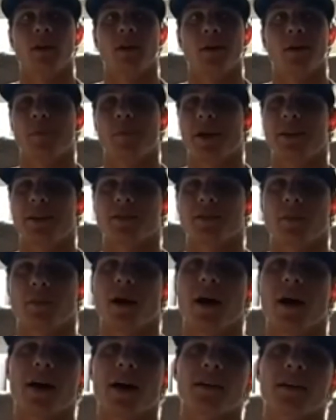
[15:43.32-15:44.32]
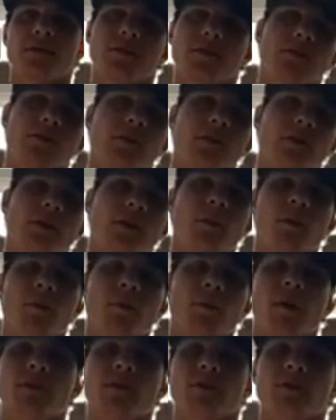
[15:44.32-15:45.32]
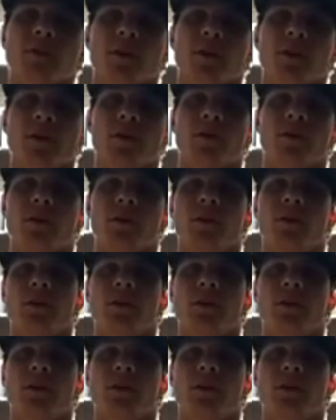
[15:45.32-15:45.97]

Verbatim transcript: made some hats a couple months ago.